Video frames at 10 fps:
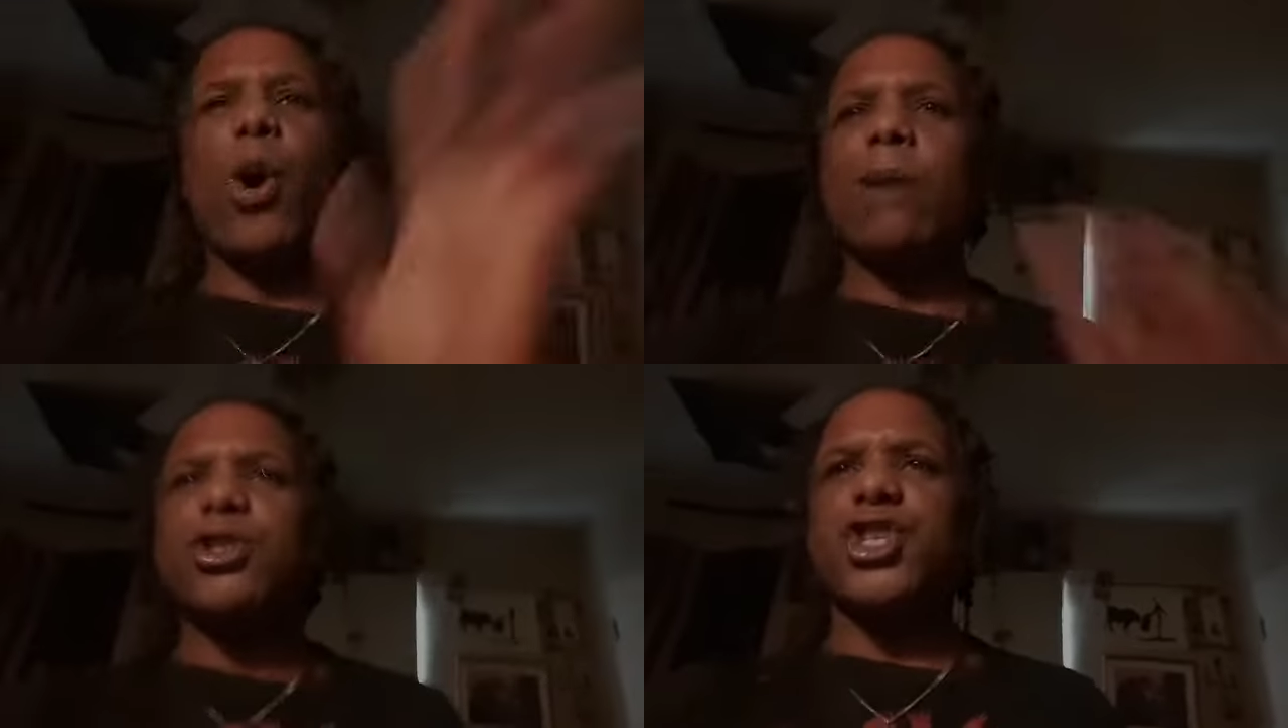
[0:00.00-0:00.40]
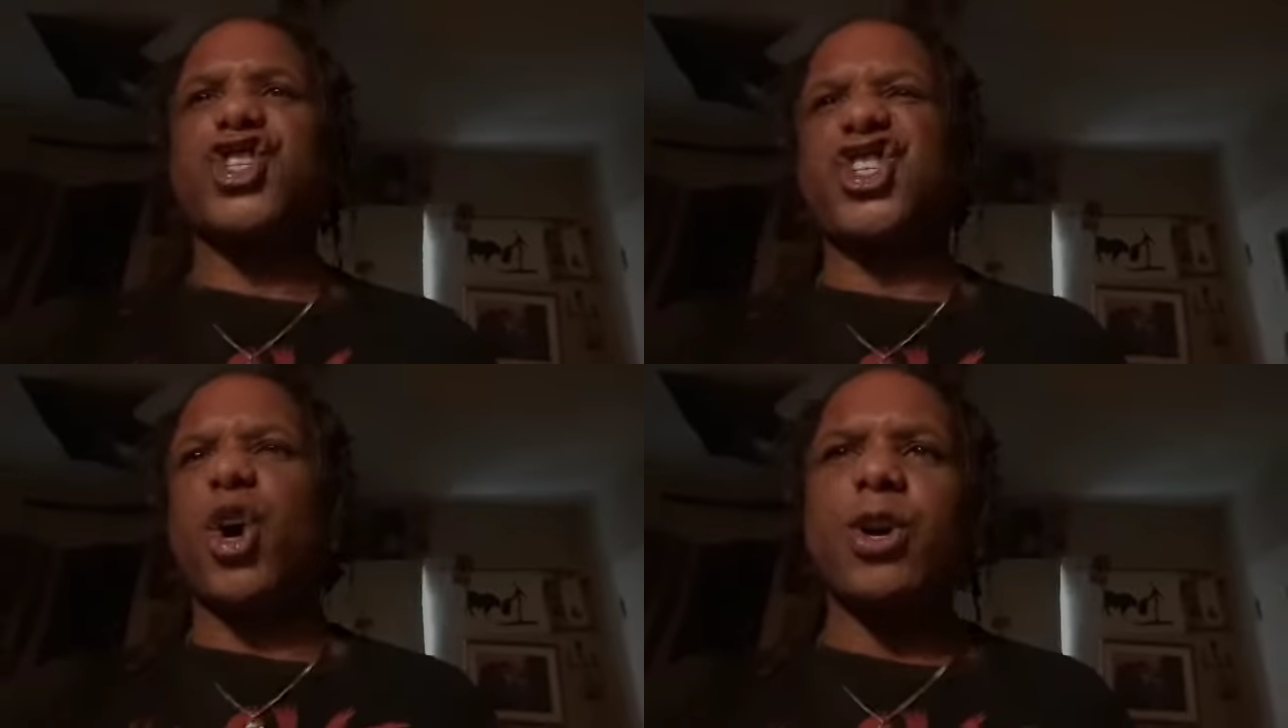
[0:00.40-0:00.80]
No, I'm
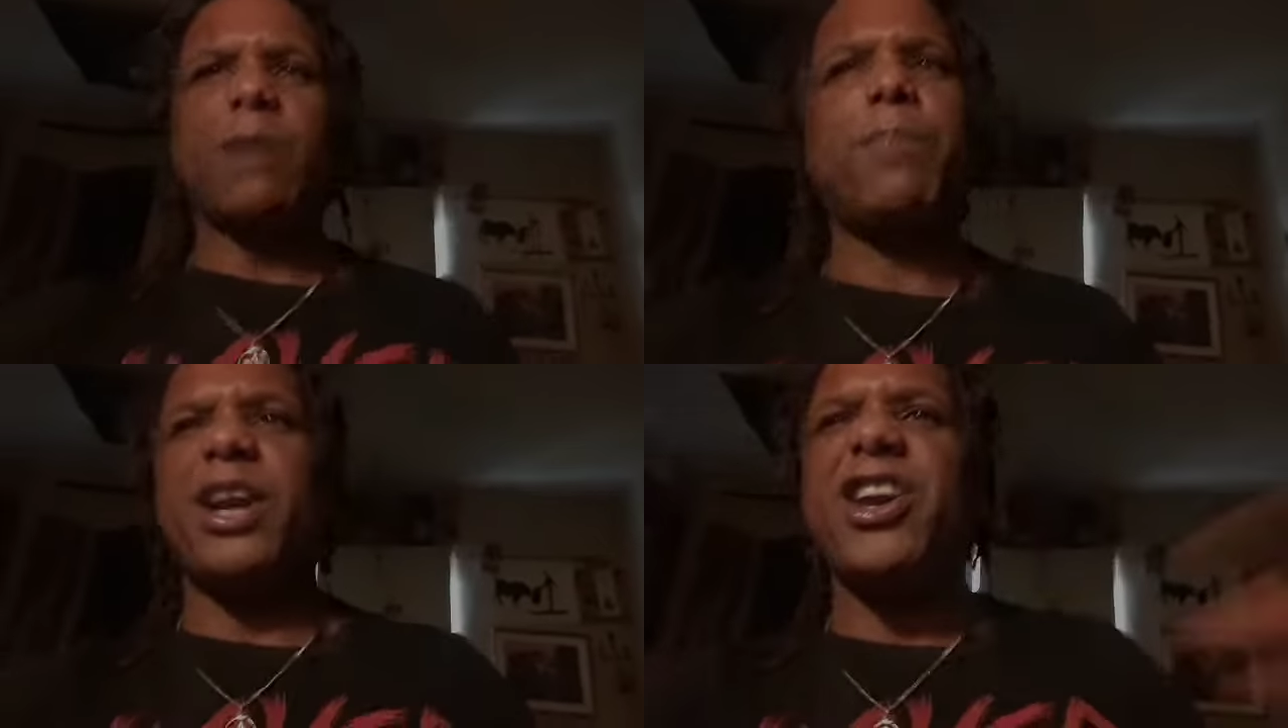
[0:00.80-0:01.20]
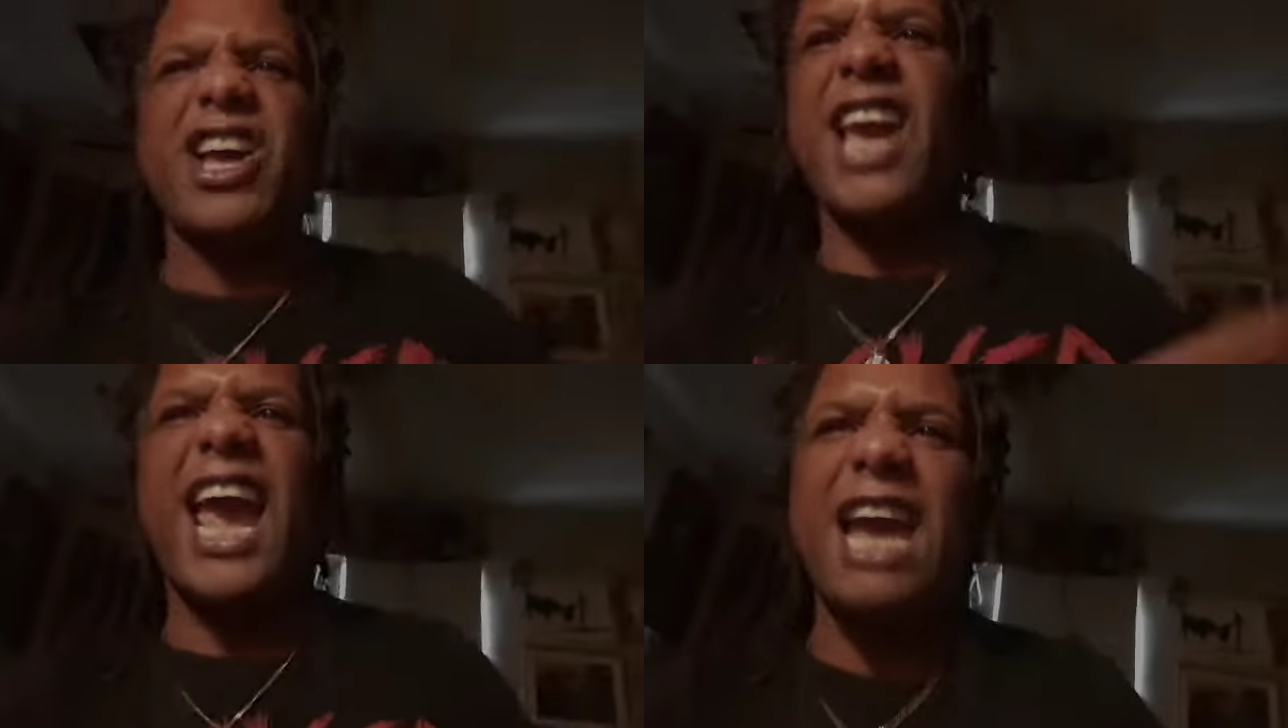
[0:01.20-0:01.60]
just joking, but a
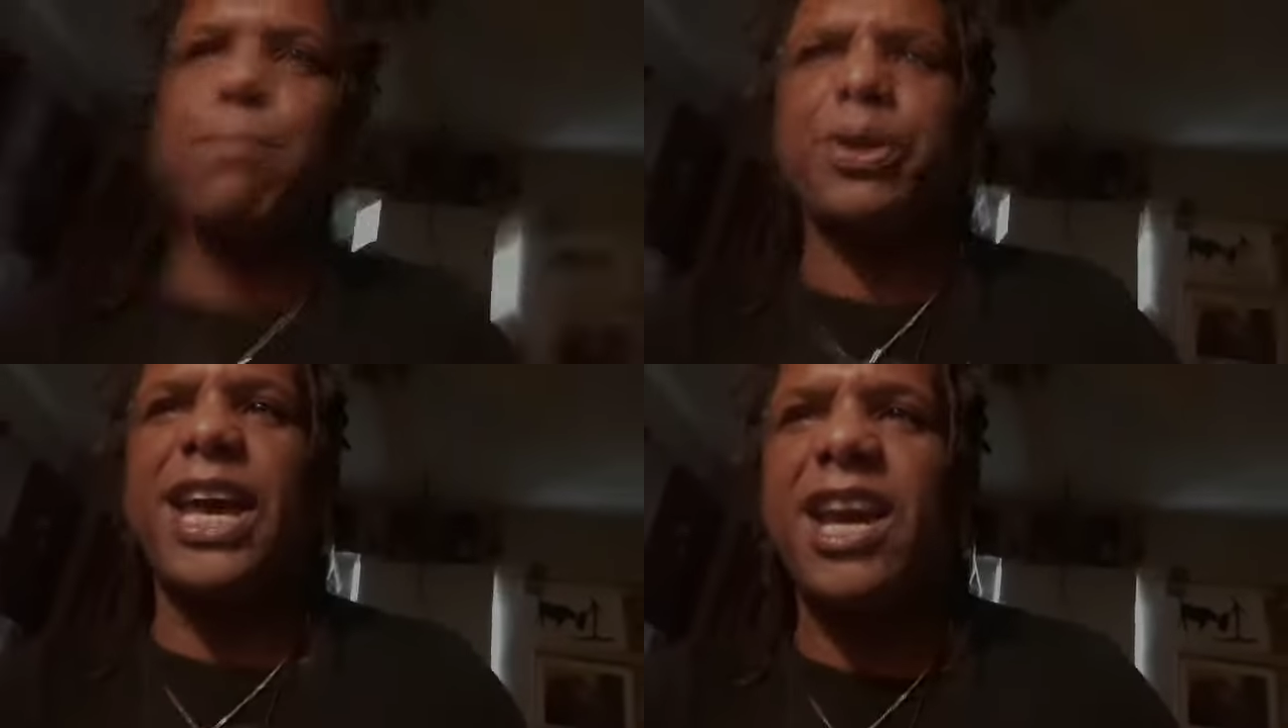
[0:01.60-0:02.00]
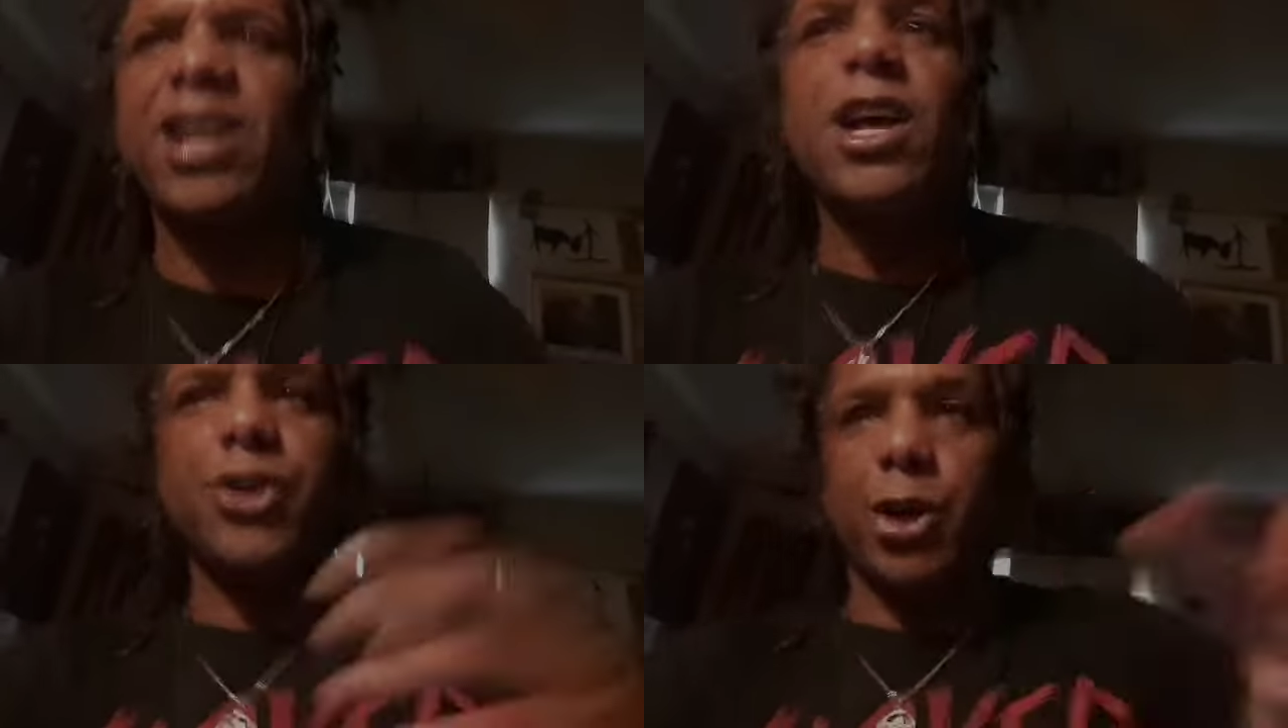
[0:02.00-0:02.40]
nigga ain't playing.